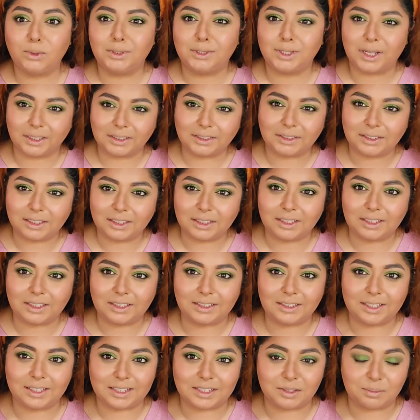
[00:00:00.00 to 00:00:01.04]

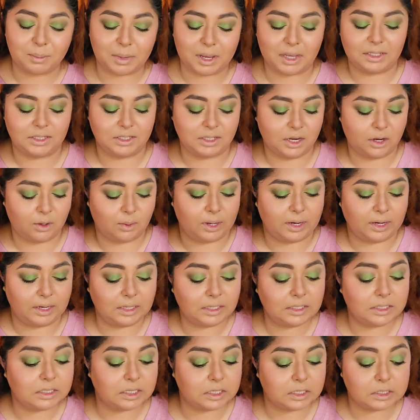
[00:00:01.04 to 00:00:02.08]
lengthening this mascara
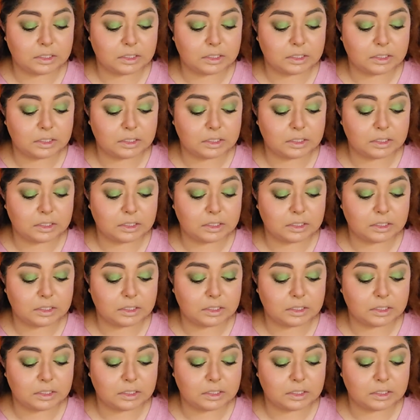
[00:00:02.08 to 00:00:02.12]
is.